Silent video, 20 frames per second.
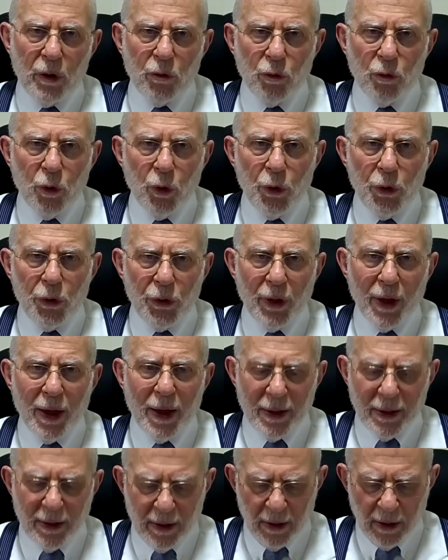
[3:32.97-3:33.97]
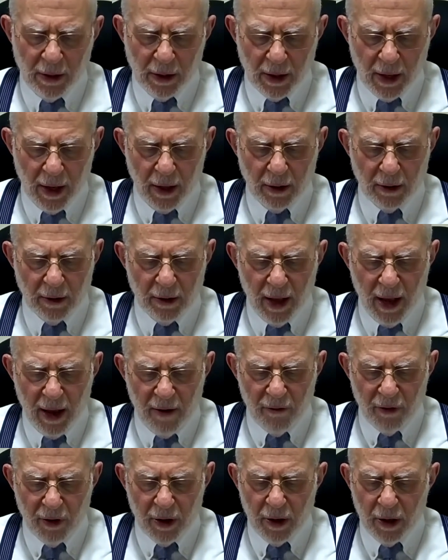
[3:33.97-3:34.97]
Ruth and King
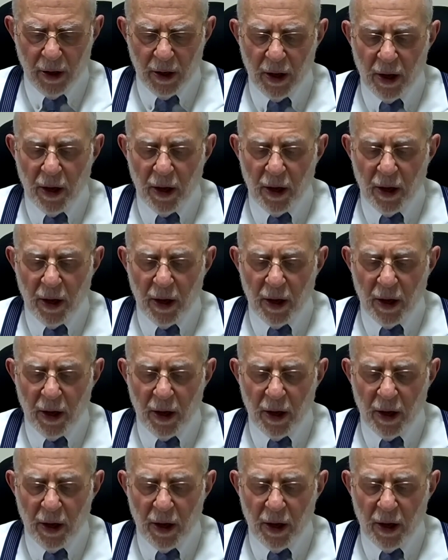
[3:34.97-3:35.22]
David,